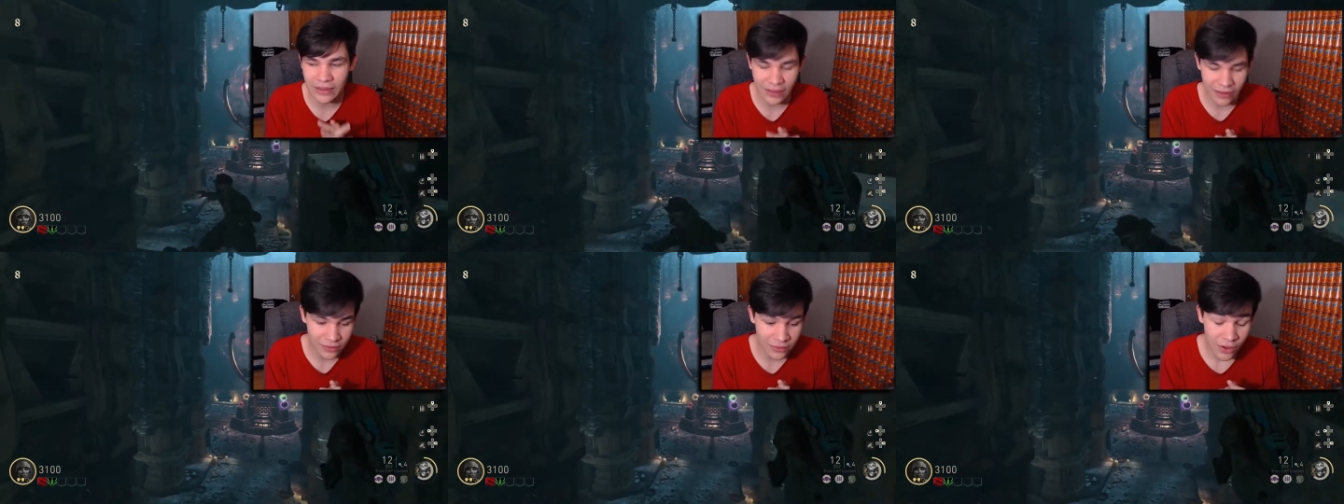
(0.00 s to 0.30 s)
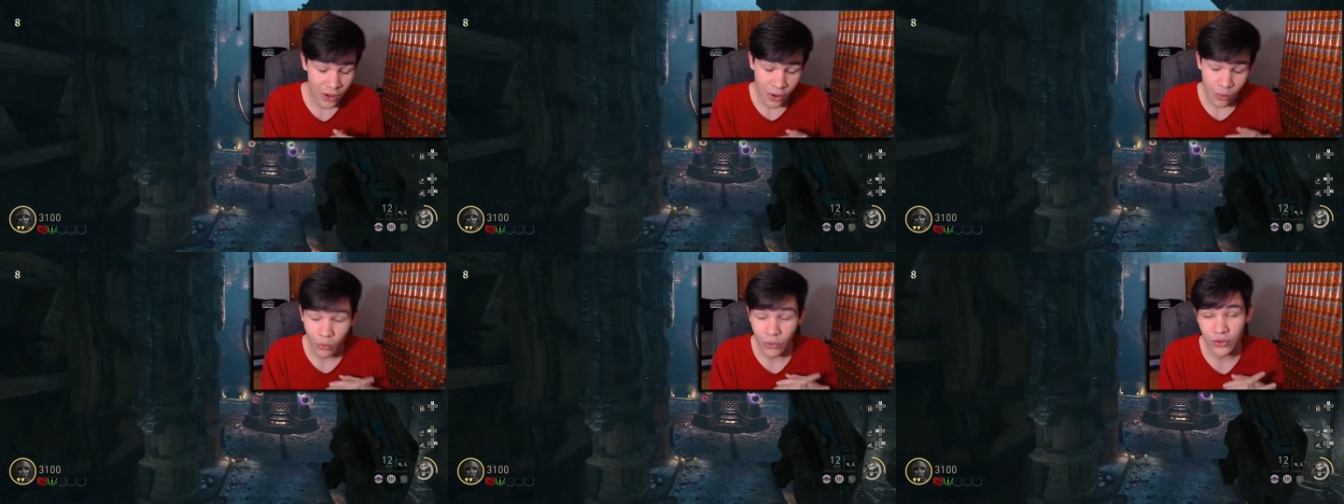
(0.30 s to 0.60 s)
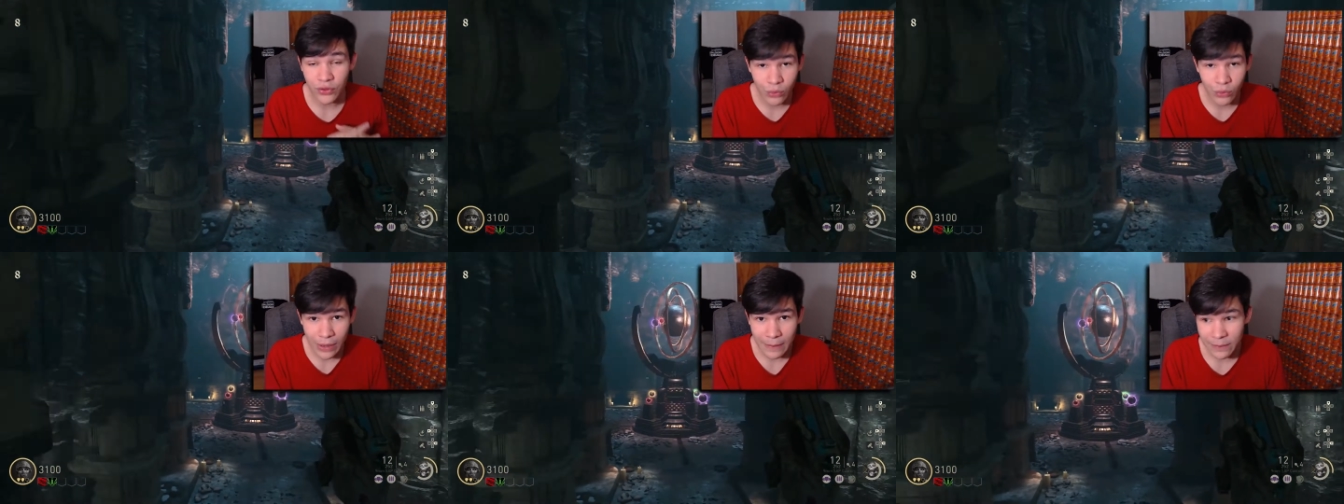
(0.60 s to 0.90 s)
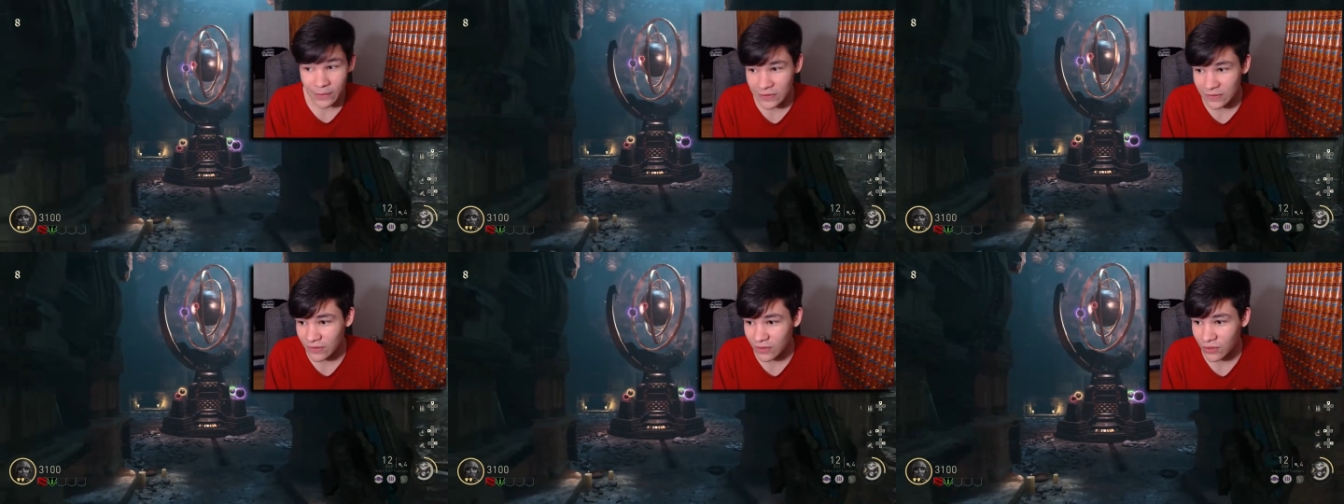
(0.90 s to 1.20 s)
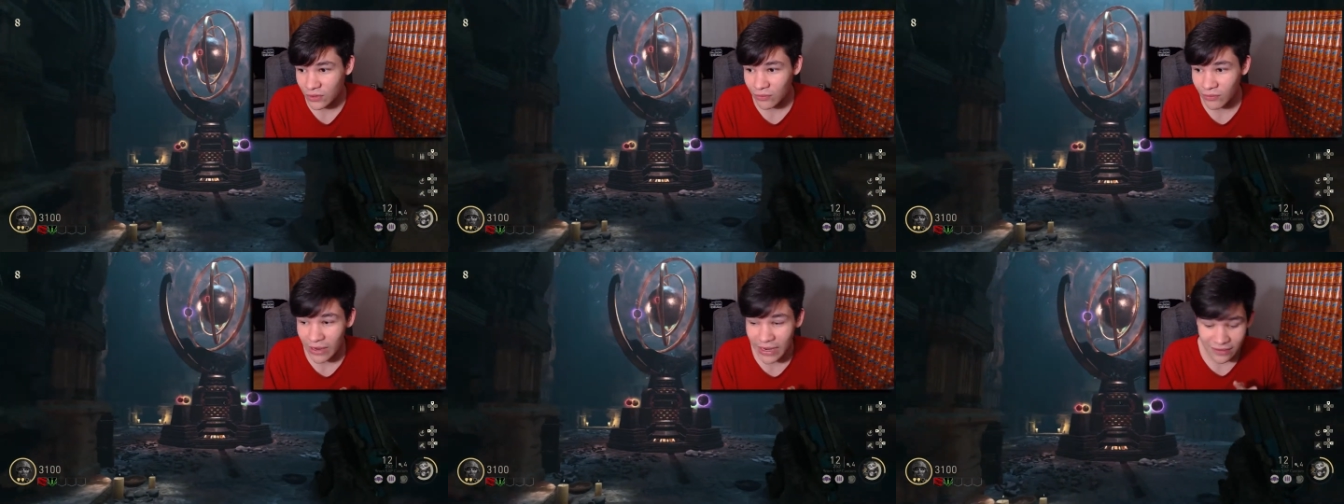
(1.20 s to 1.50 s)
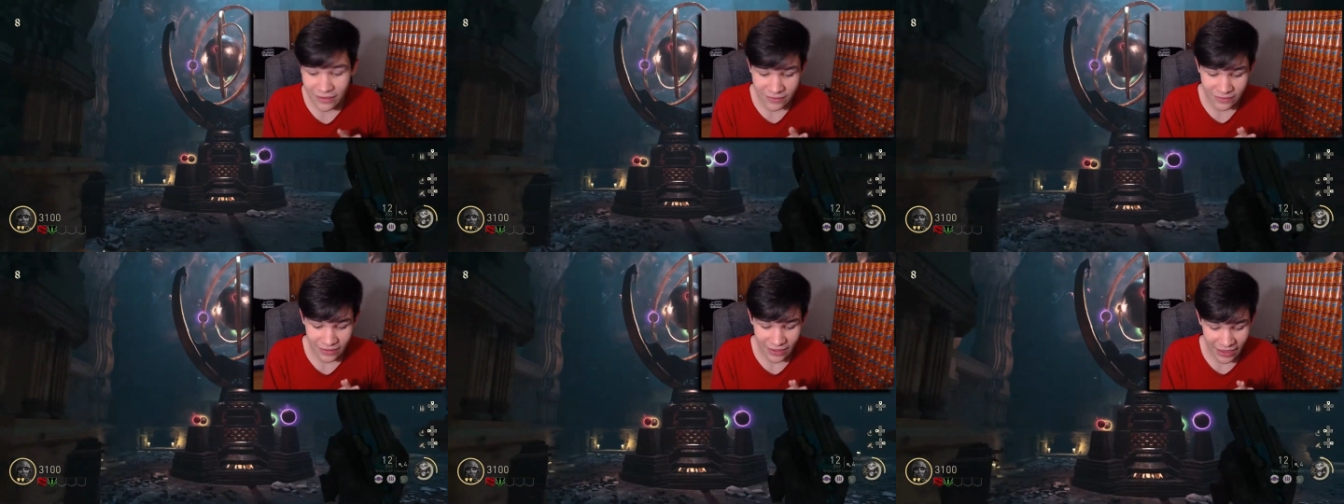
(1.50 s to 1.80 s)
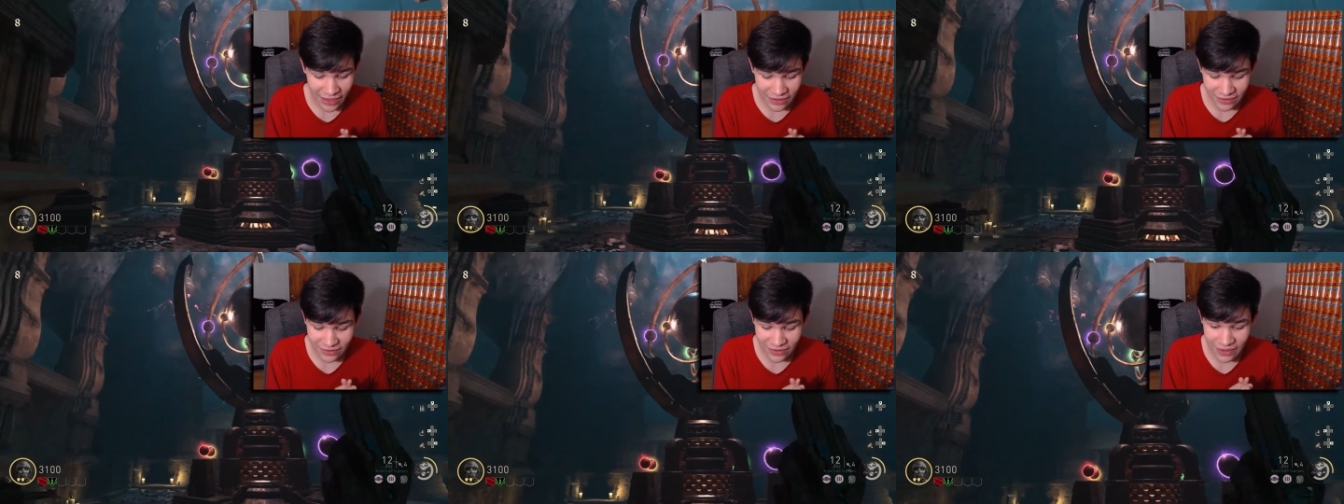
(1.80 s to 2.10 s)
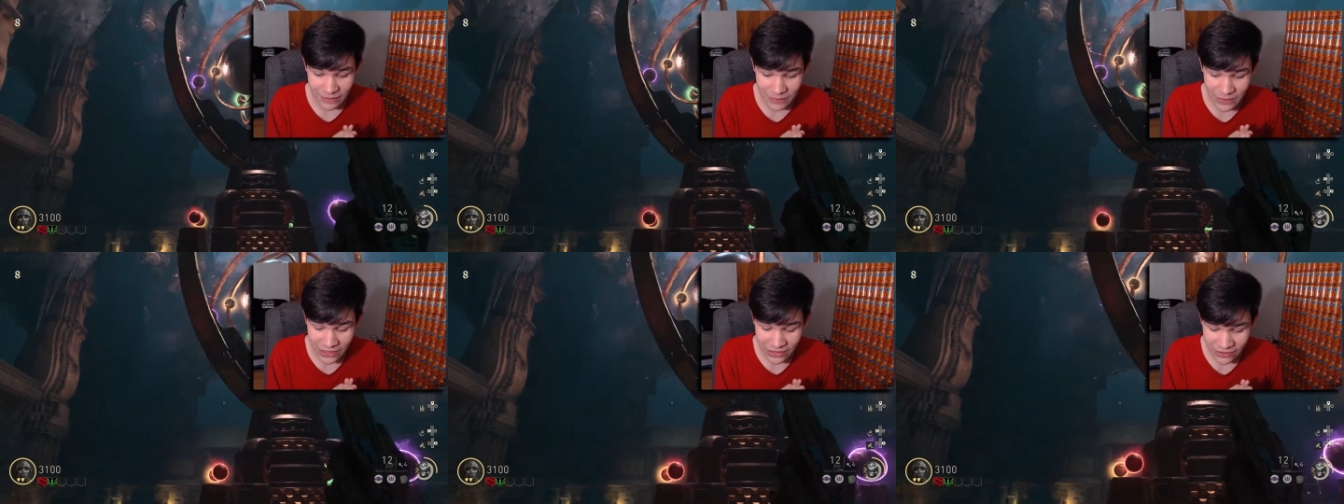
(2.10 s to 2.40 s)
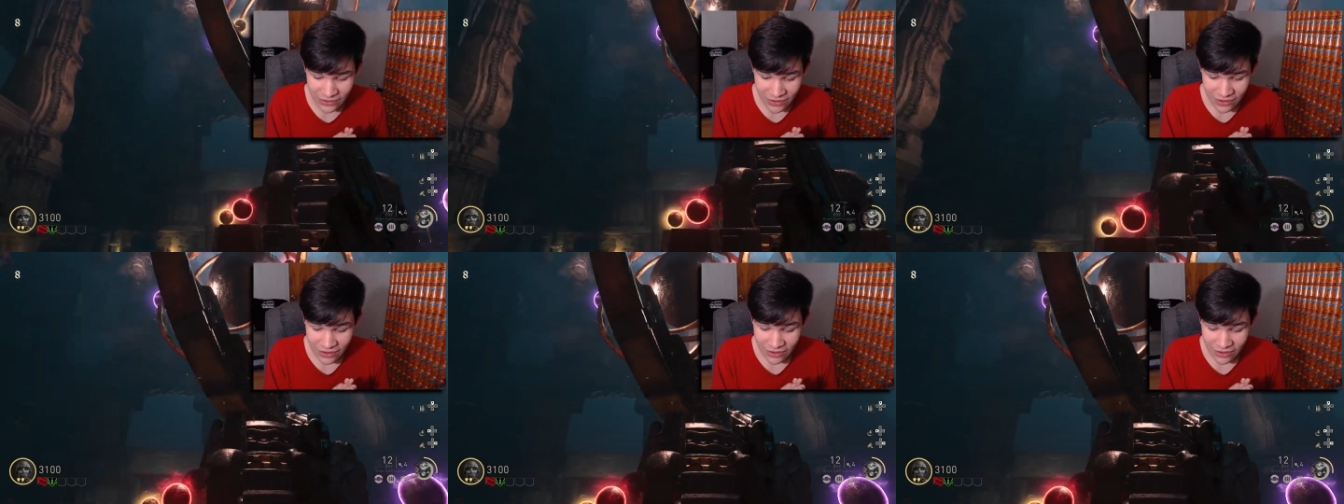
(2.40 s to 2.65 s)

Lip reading: and wonder weapons are great, and I mean,